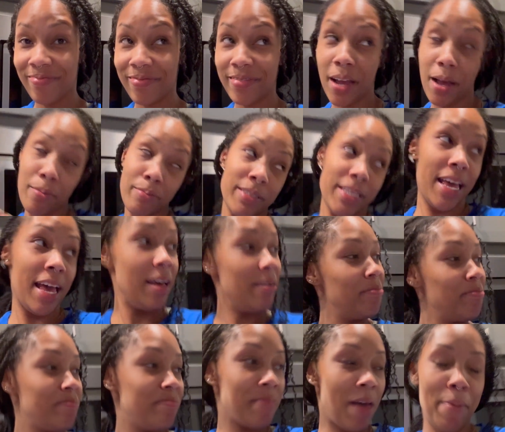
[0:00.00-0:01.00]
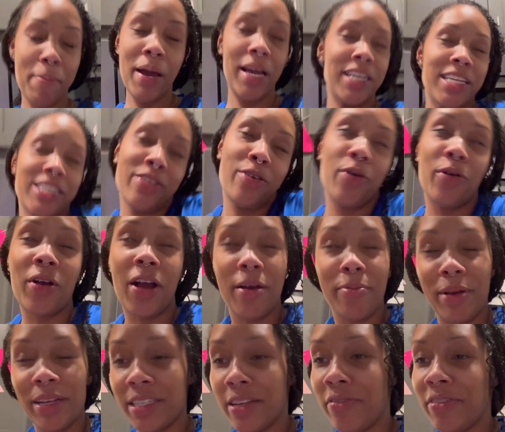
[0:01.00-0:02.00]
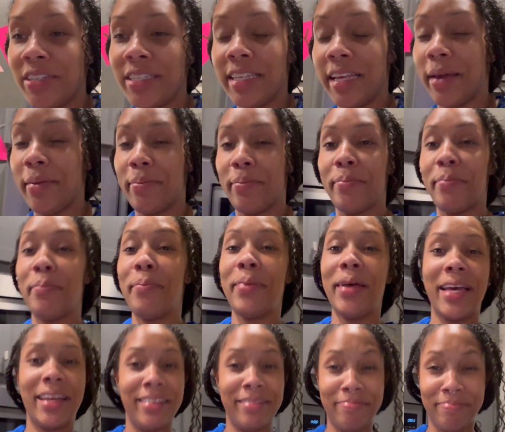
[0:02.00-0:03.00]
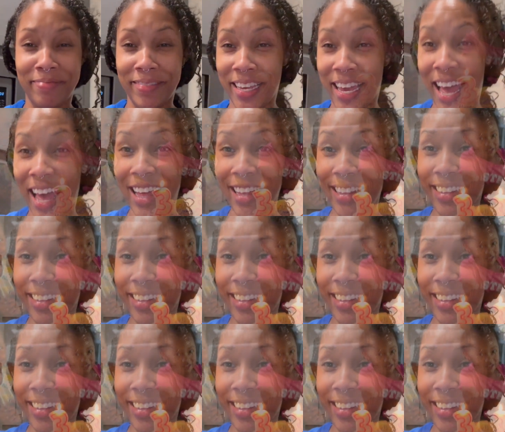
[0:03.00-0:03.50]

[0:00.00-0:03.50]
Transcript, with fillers: I'm sad. I might just go cry myself to sleep. But yeah.